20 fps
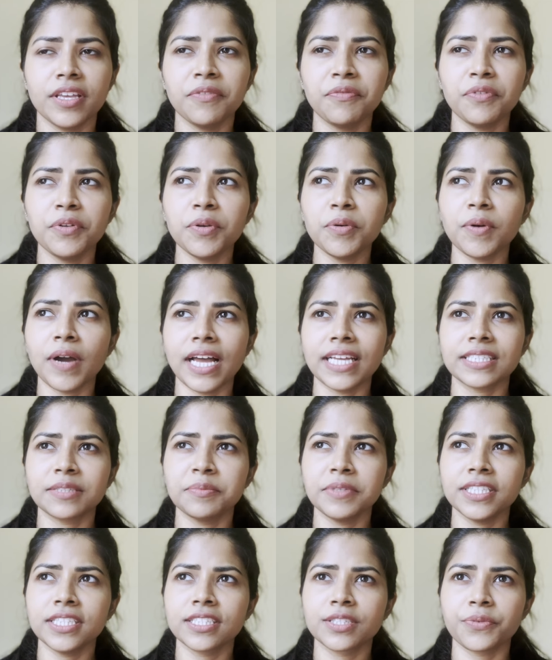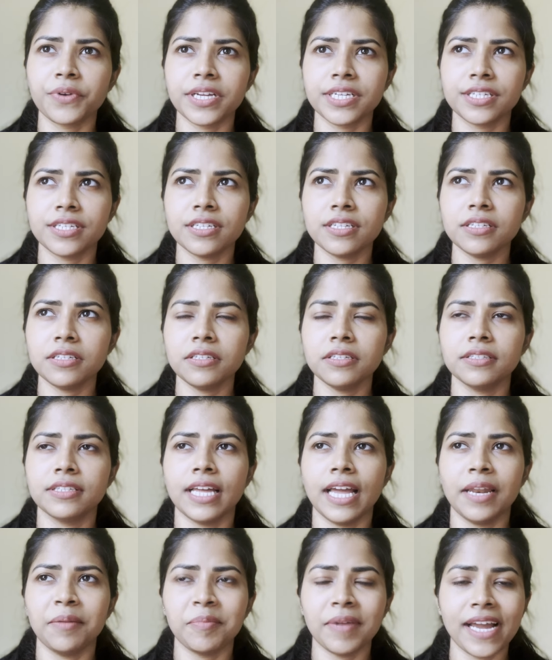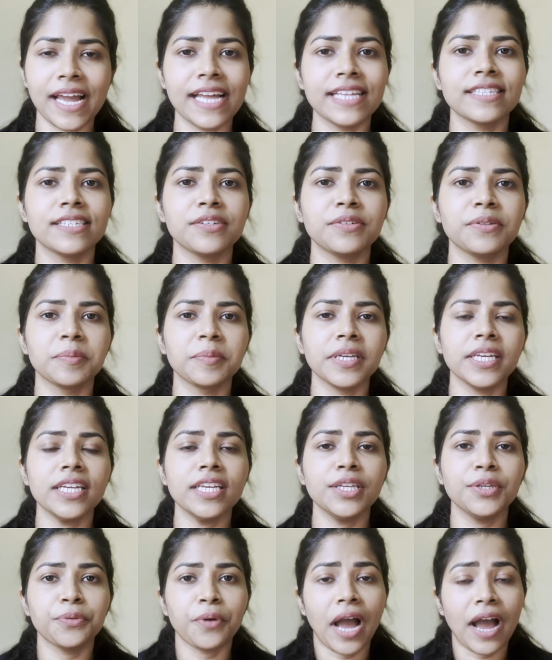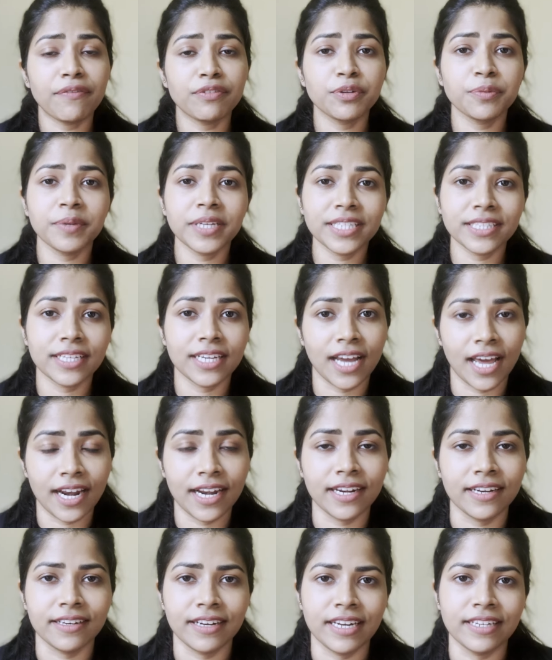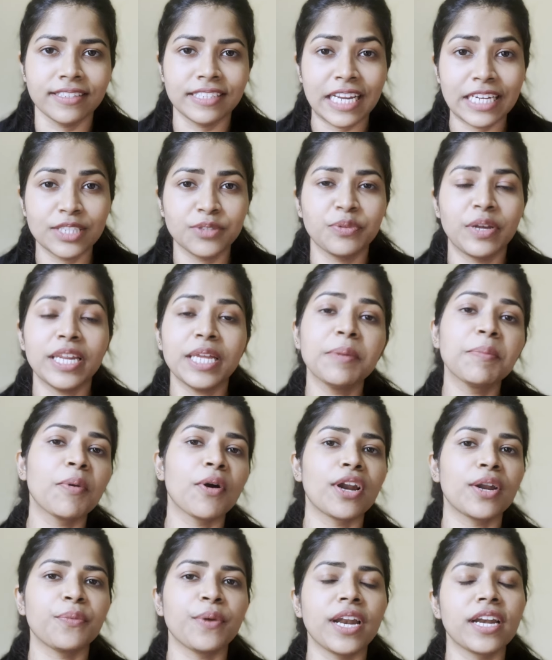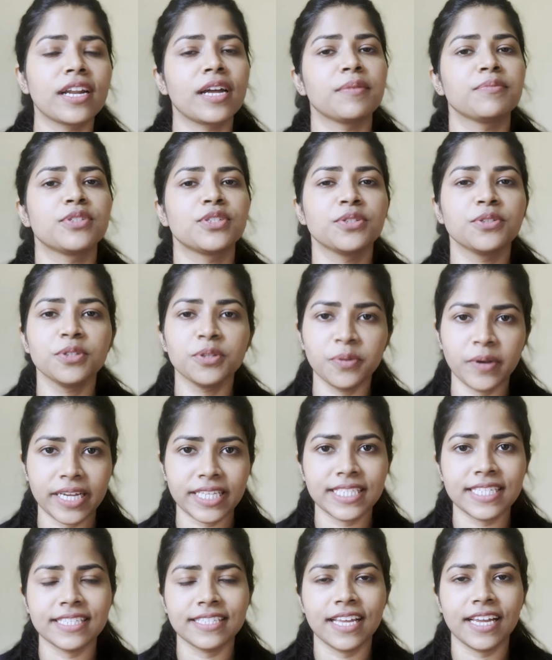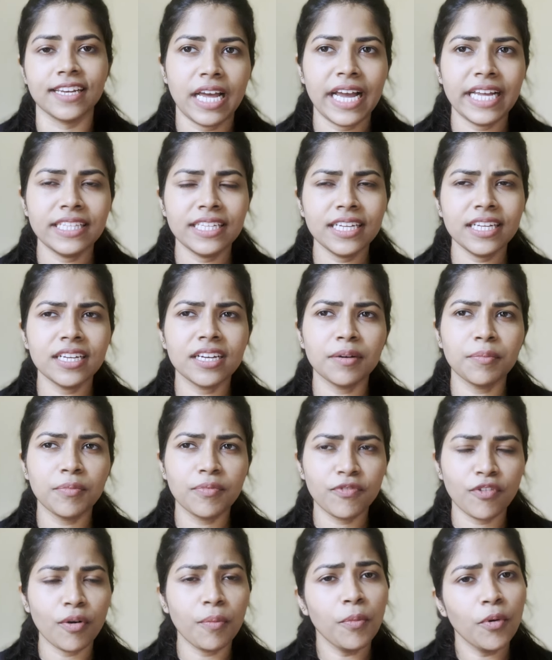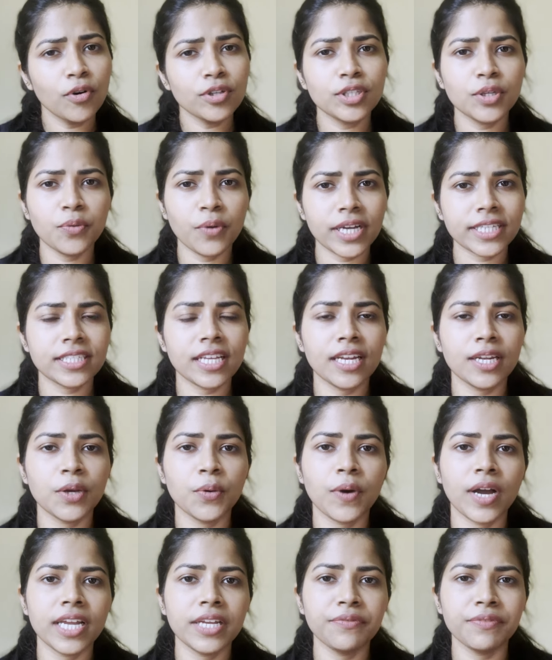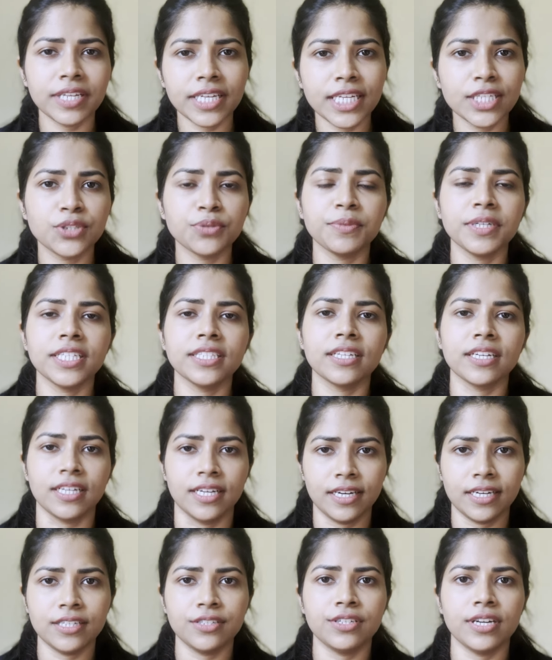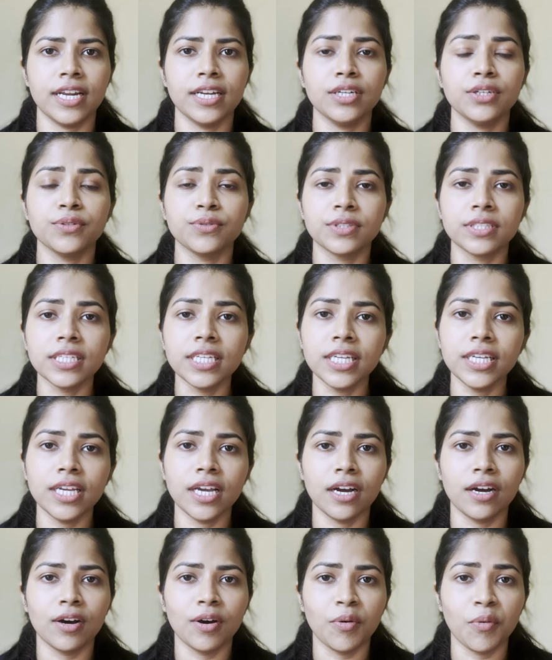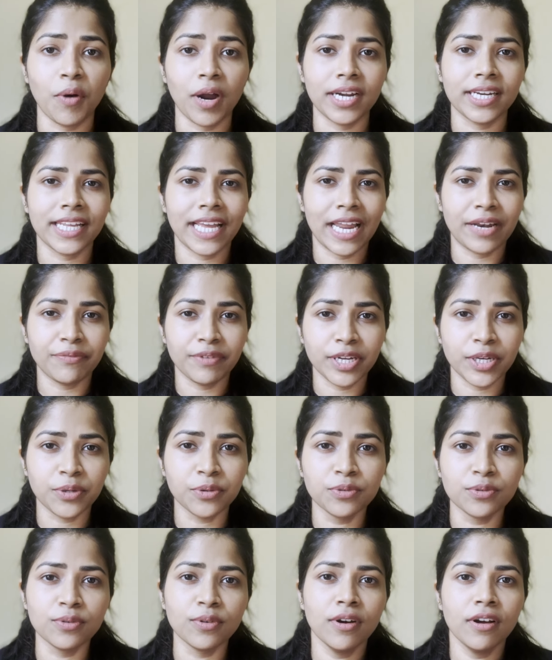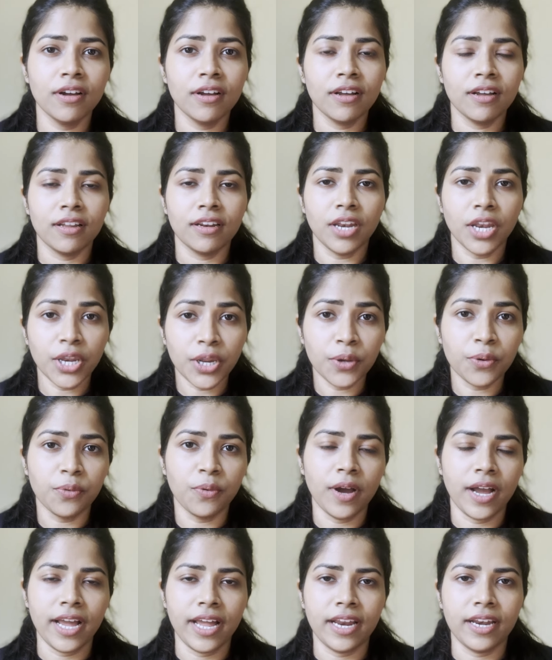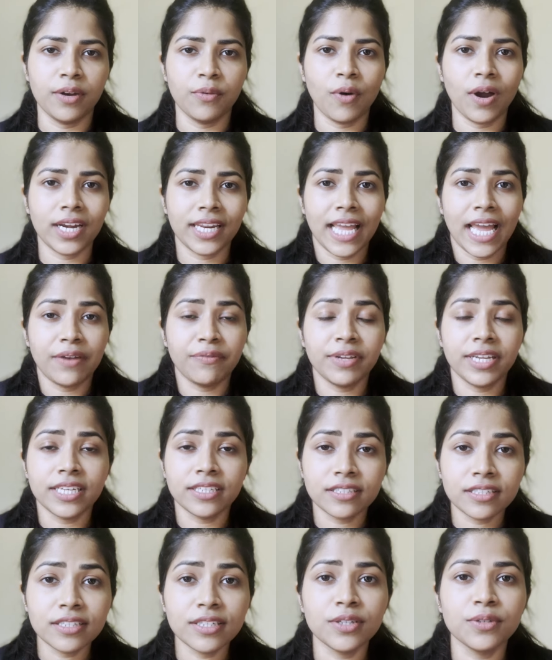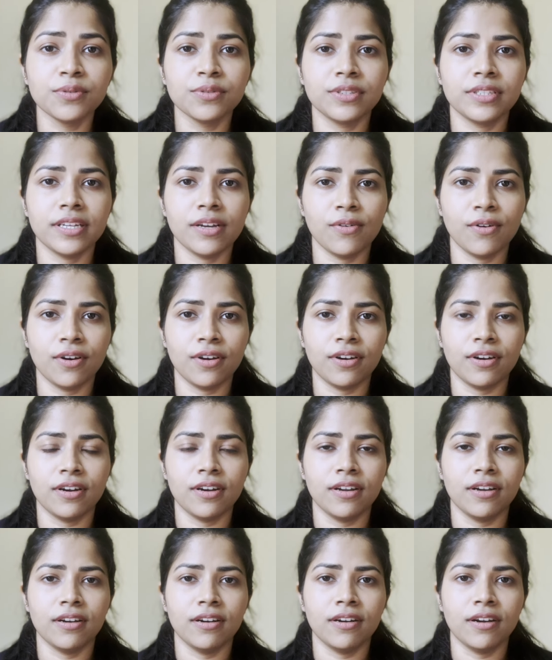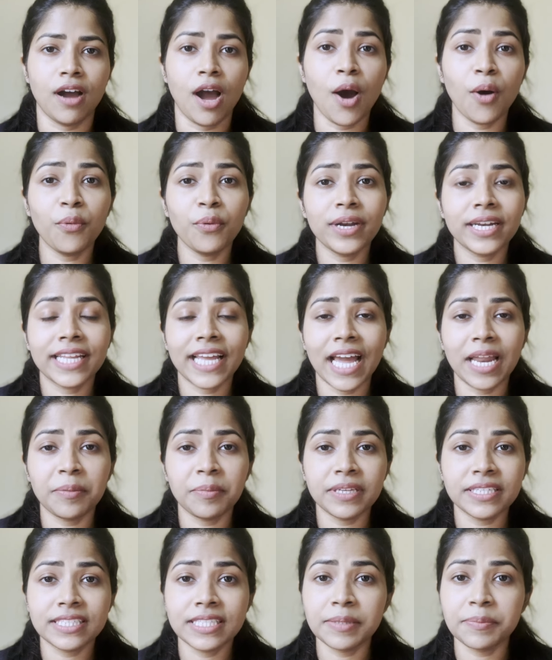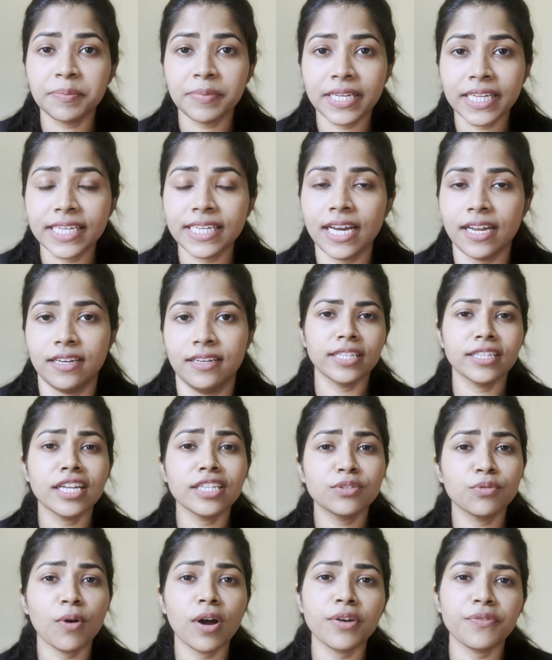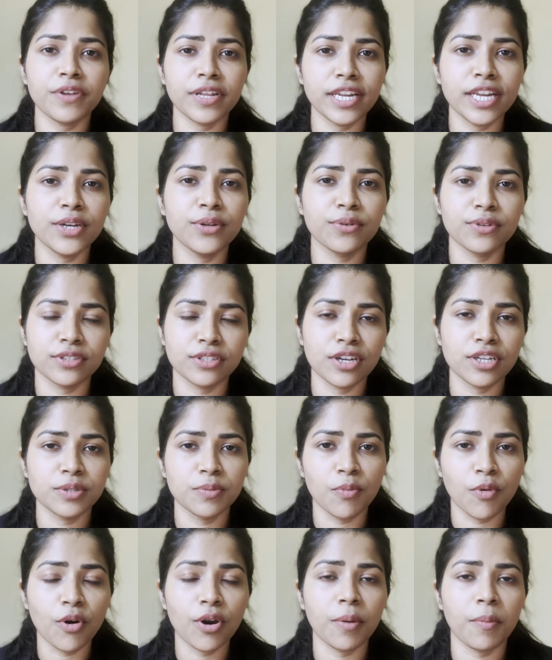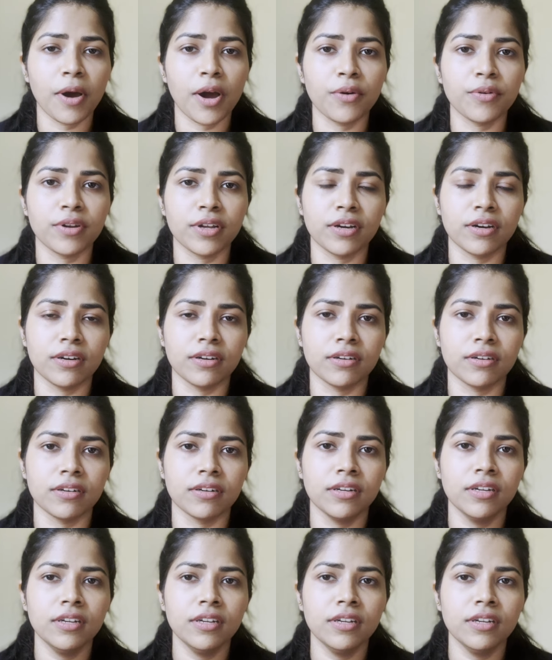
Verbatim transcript: If you ask me this question, then my answer be you have to be in the current trend. That is very important when it comes to UX design. I think for both UX and UI, we need to be in the current trend to see uh, what can we do new and what can we introduce or uh, how it can be simply done. That's what we need to research more about uh,